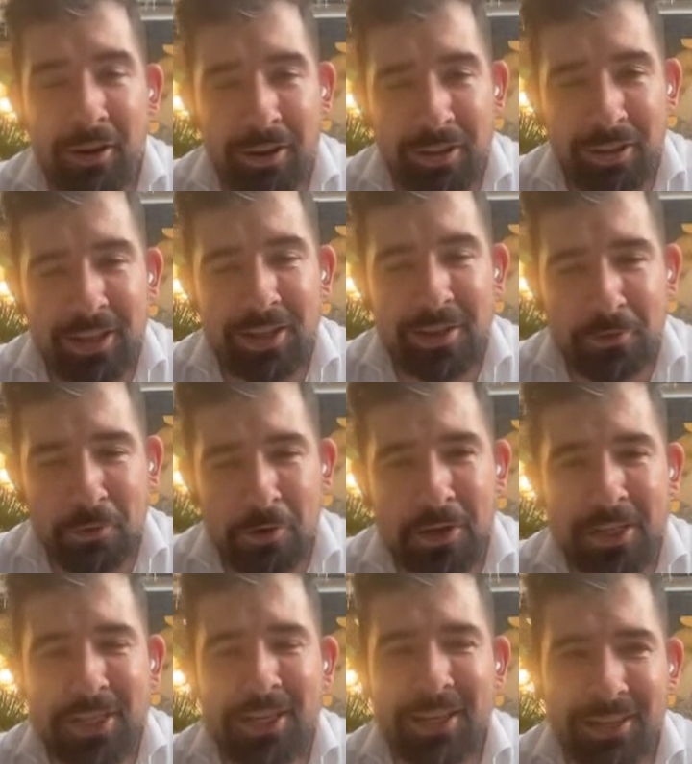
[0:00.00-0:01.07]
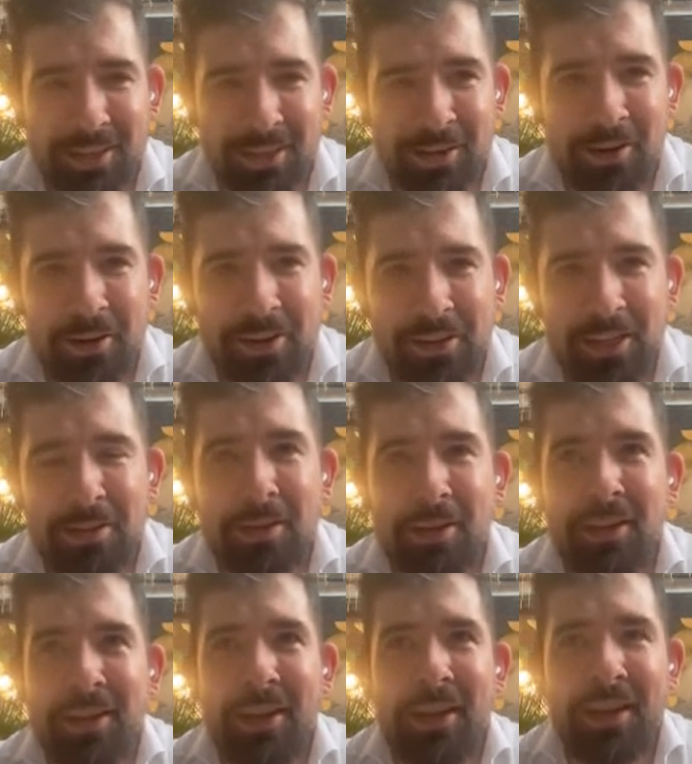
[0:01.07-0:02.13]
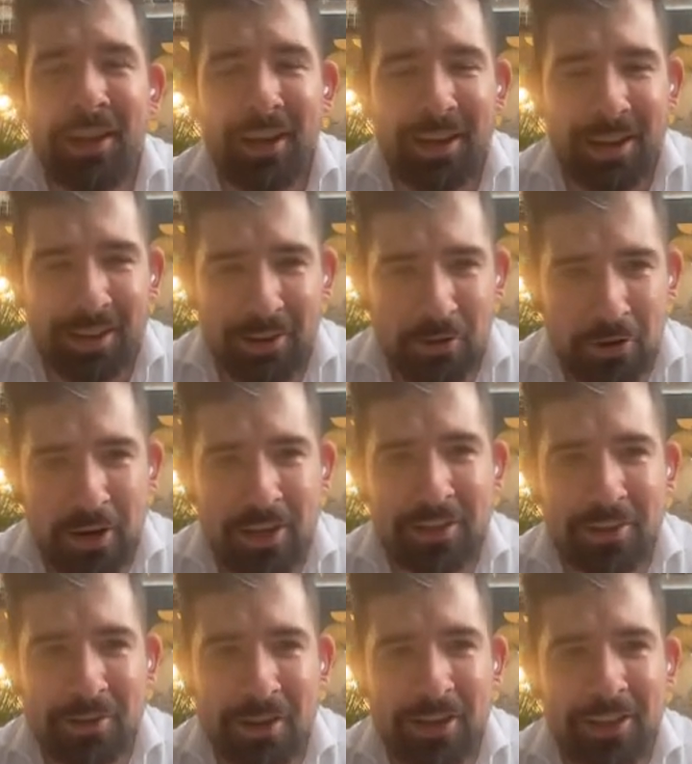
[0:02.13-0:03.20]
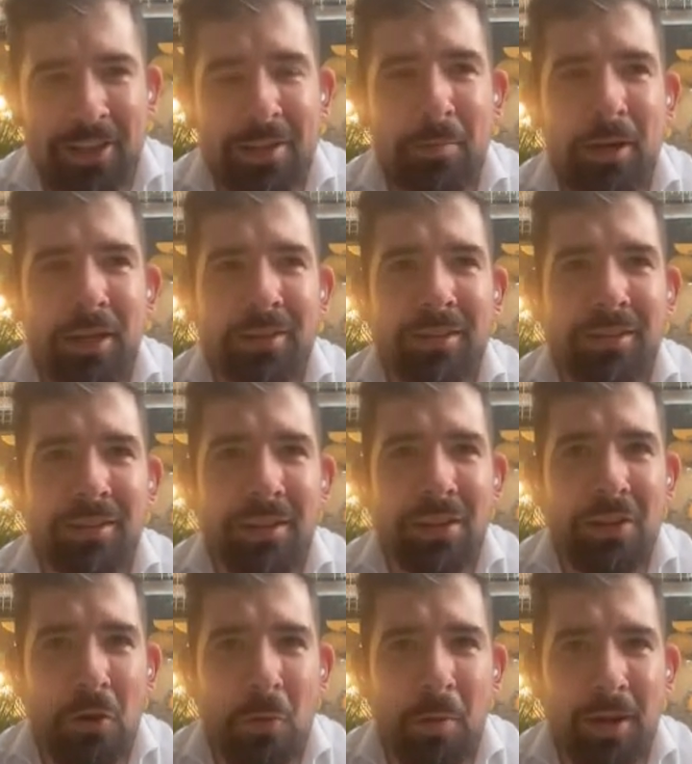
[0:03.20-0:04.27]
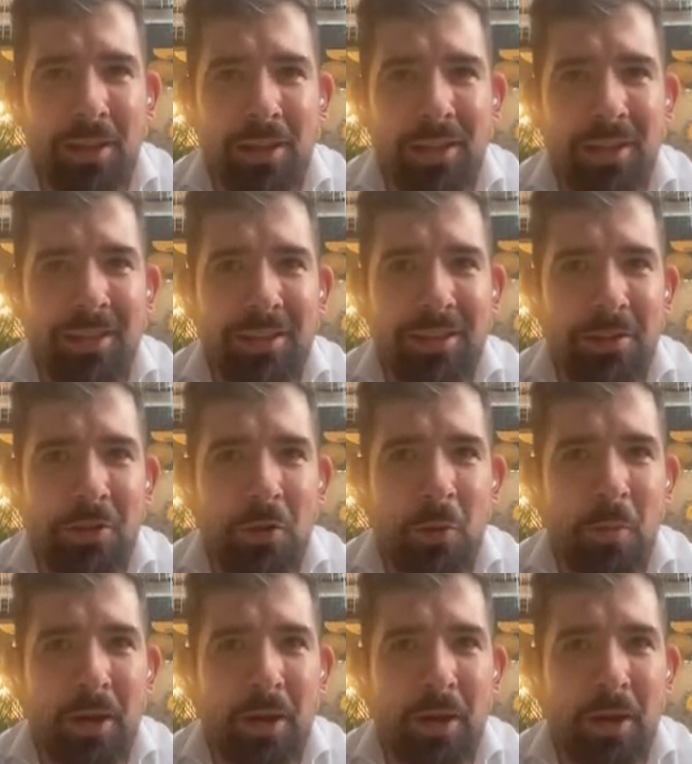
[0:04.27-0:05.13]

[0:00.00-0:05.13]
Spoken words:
guaranteed, of course, guaranteed, correct, guaranteed. But nobody